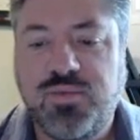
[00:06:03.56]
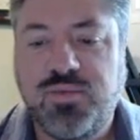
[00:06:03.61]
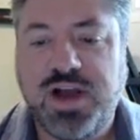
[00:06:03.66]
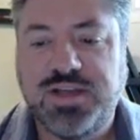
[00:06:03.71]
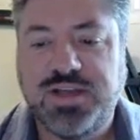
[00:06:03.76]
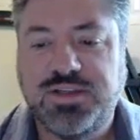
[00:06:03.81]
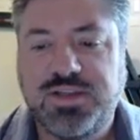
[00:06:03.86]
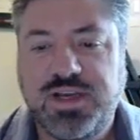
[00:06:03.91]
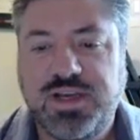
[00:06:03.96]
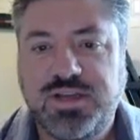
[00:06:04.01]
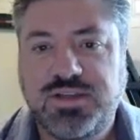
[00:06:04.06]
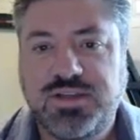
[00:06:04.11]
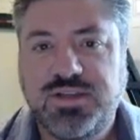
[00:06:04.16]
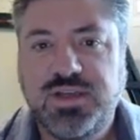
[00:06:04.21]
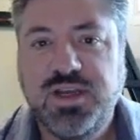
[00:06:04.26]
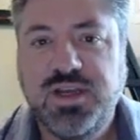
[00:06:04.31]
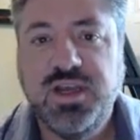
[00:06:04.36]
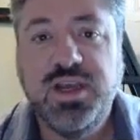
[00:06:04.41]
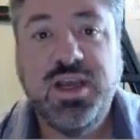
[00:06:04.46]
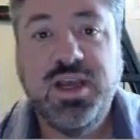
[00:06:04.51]

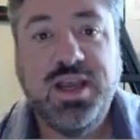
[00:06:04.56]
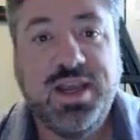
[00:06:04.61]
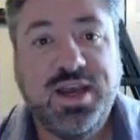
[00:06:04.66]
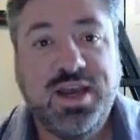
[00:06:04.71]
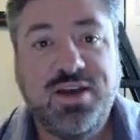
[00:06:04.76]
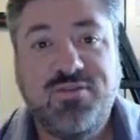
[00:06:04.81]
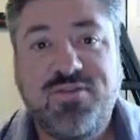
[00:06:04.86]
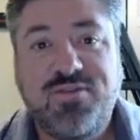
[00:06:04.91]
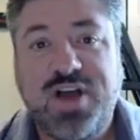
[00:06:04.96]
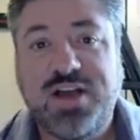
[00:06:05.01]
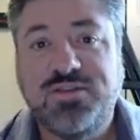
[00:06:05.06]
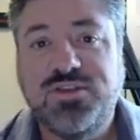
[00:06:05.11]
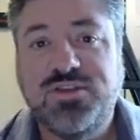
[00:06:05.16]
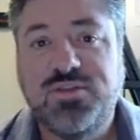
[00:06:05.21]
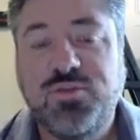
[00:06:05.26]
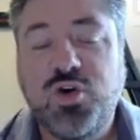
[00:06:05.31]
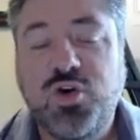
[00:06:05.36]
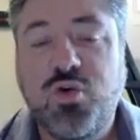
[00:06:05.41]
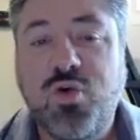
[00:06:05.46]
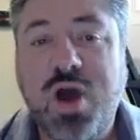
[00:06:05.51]
process. It involves
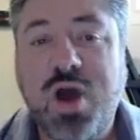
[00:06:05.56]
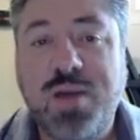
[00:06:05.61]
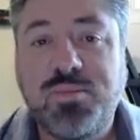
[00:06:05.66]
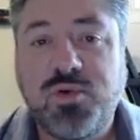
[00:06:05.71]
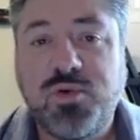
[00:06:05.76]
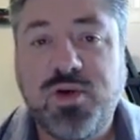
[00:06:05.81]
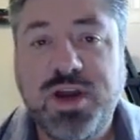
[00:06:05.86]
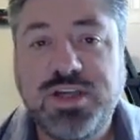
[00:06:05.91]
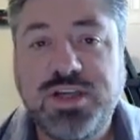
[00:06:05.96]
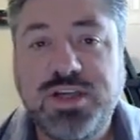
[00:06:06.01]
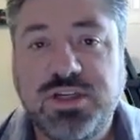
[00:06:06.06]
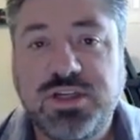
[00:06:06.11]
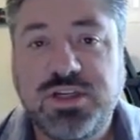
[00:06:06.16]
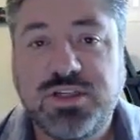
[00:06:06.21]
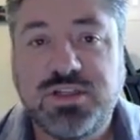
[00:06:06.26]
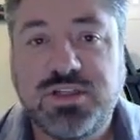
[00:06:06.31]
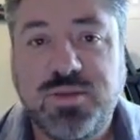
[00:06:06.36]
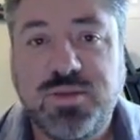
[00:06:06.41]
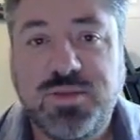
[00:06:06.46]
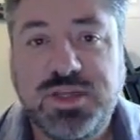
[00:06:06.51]
some cooperation
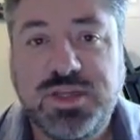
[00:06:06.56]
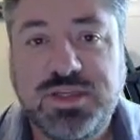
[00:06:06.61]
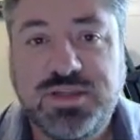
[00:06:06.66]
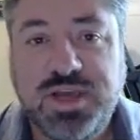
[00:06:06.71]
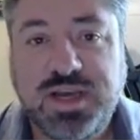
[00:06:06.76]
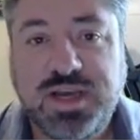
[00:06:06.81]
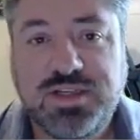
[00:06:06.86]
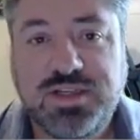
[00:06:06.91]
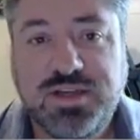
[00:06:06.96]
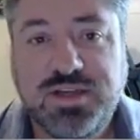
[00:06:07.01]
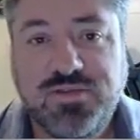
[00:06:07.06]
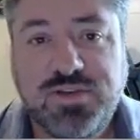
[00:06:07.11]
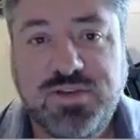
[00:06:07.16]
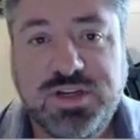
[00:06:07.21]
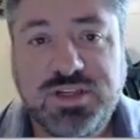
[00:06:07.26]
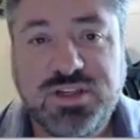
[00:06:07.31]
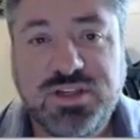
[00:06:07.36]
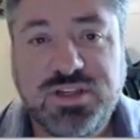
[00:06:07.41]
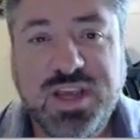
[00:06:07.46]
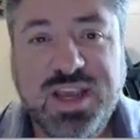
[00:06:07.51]
in some of these
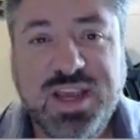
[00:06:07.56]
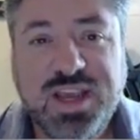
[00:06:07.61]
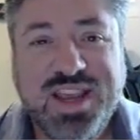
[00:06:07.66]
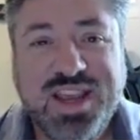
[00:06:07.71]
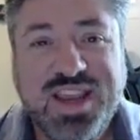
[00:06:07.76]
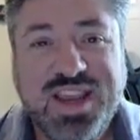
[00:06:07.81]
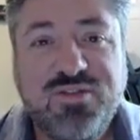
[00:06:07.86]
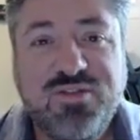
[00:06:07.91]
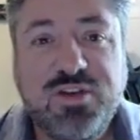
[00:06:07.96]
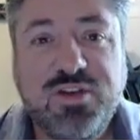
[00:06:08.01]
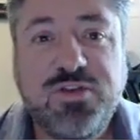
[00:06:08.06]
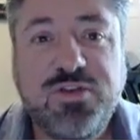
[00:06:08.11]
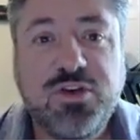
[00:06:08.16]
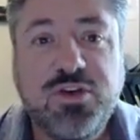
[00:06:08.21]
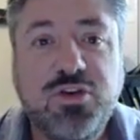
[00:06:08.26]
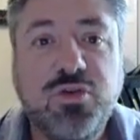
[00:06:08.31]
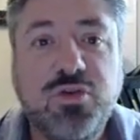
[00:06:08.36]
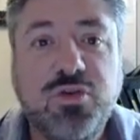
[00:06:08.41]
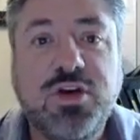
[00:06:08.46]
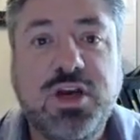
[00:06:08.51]
activities. Even if
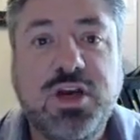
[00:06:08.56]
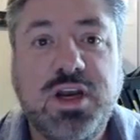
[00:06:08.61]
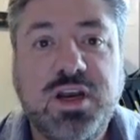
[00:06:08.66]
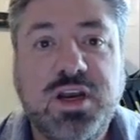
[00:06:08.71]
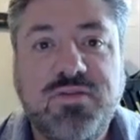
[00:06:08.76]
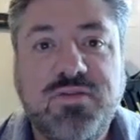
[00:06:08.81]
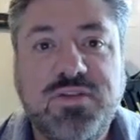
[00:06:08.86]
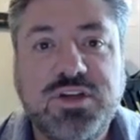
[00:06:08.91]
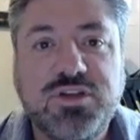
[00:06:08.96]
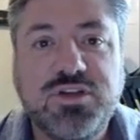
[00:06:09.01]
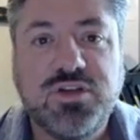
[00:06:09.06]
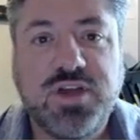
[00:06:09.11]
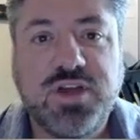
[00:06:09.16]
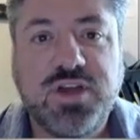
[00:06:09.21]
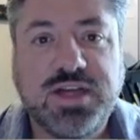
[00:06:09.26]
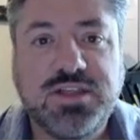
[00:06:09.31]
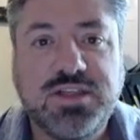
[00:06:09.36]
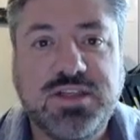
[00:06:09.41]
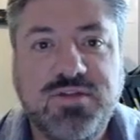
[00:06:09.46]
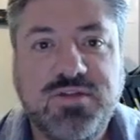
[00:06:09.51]
you're doing an individual
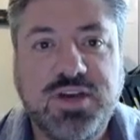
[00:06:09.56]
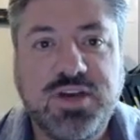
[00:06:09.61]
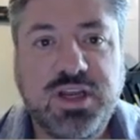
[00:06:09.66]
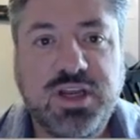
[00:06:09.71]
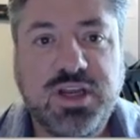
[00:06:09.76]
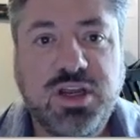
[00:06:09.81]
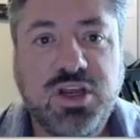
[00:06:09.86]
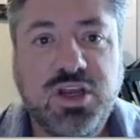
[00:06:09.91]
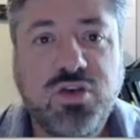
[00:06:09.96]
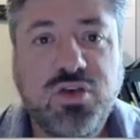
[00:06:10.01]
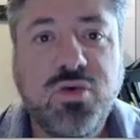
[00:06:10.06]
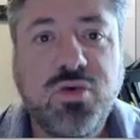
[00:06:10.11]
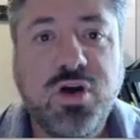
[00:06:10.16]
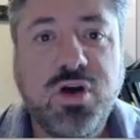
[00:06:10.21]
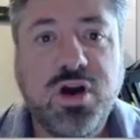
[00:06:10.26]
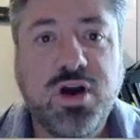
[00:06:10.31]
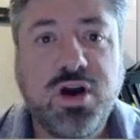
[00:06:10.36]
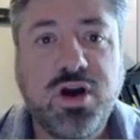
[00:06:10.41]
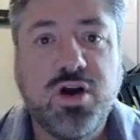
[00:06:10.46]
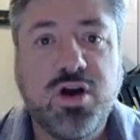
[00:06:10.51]
activity, you
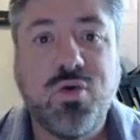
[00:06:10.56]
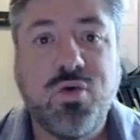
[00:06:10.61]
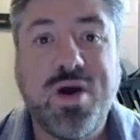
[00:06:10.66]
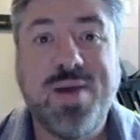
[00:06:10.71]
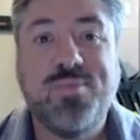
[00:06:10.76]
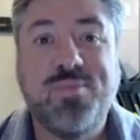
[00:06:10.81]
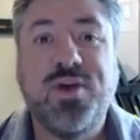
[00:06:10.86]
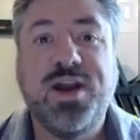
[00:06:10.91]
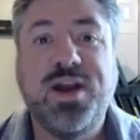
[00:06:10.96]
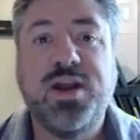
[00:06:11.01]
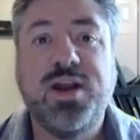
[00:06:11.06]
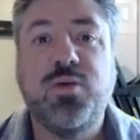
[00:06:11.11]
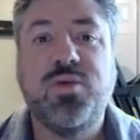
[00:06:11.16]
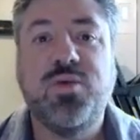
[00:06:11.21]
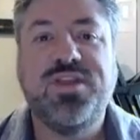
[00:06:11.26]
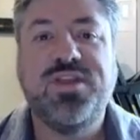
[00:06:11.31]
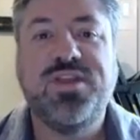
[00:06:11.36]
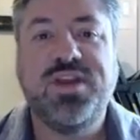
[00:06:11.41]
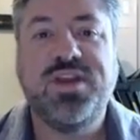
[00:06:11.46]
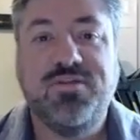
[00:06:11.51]
are cooperating
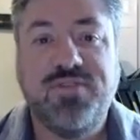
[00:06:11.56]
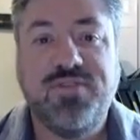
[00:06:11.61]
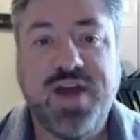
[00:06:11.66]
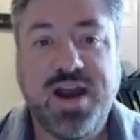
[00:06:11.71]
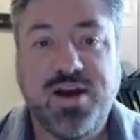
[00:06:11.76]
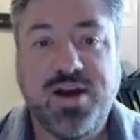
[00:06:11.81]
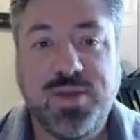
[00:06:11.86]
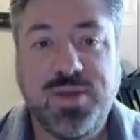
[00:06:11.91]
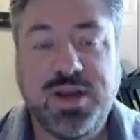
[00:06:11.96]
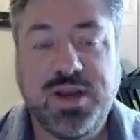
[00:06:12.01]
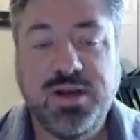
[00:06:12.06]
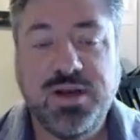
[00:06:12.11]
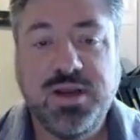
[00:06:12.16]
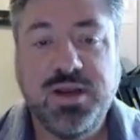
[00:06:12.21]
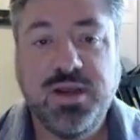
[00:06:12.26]
with the environment